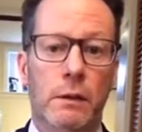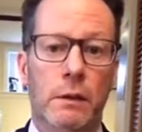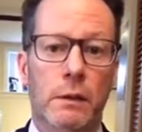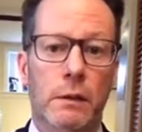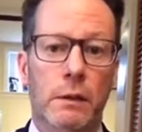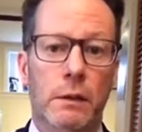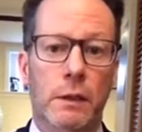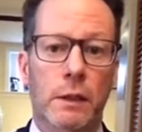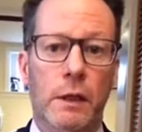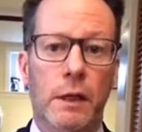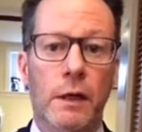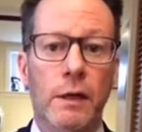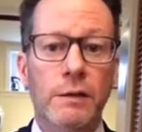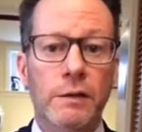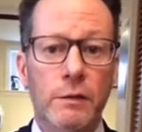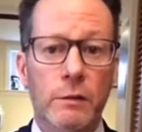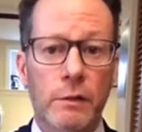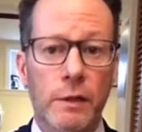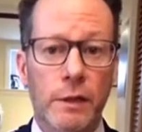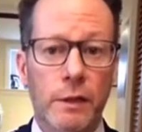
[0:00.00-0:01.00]
And I
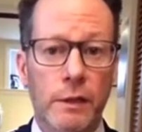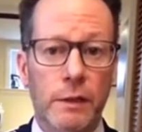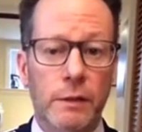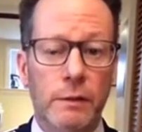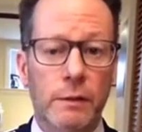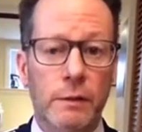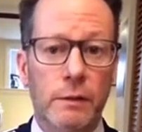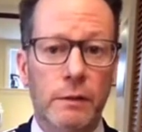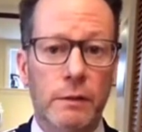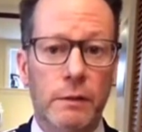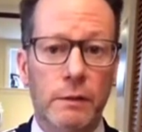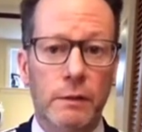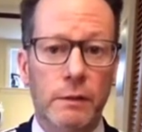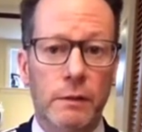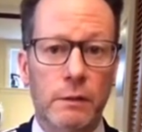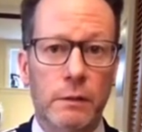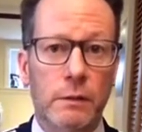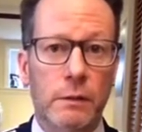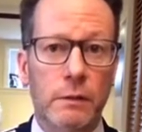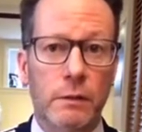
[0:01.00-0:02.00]
also want to
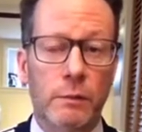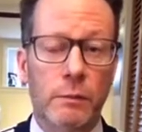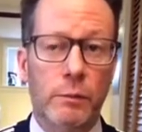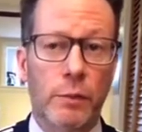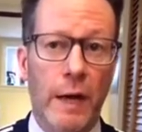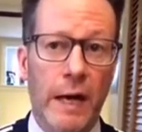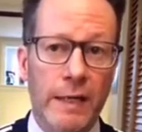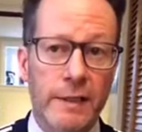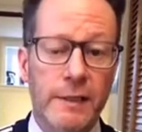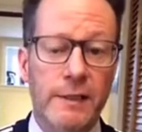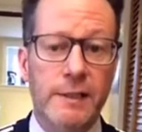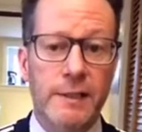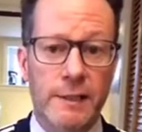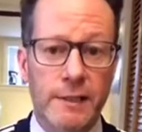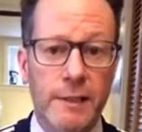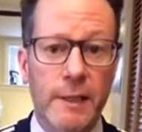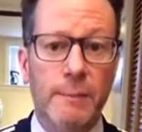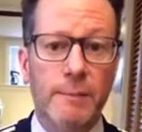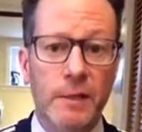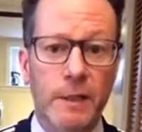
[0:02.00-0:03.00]
practice
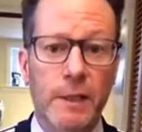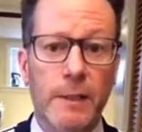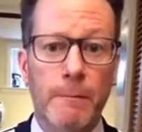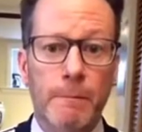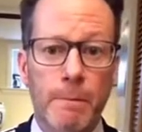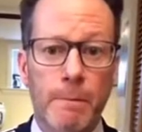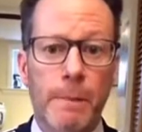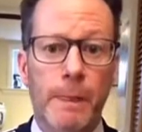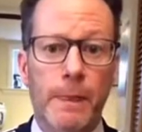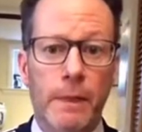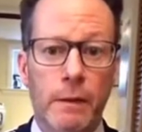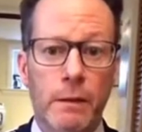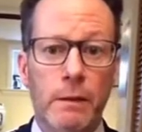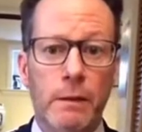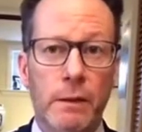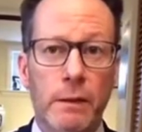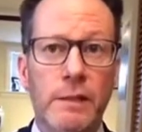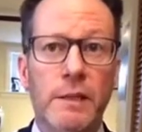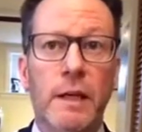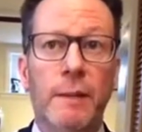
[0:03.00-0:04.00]
accepting it,
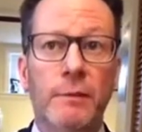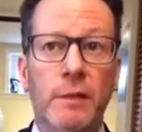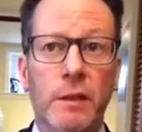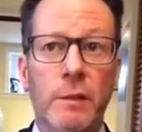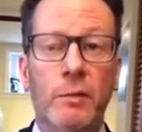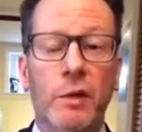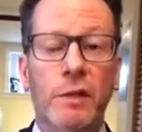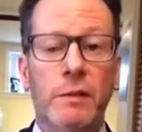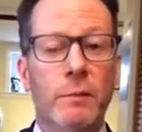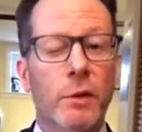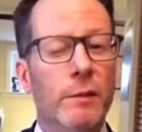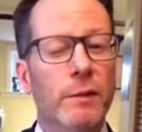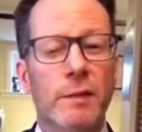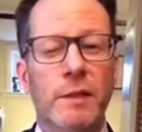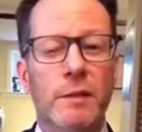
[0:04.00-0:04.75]
accepting the present moment.